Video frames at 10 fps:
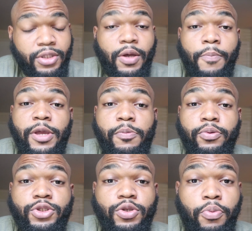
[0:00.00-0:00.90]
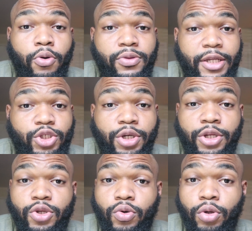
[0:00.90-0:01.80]
Some people support that you
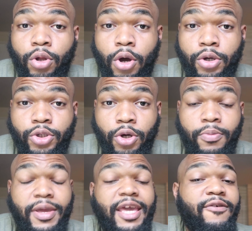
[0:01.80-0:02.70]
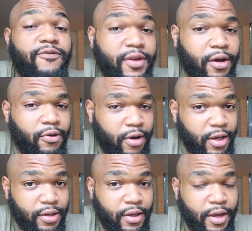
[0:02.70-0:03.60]
can do a long term if done
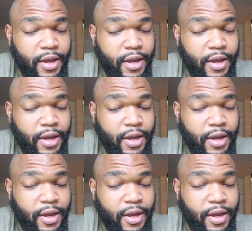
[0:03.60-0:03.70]
right.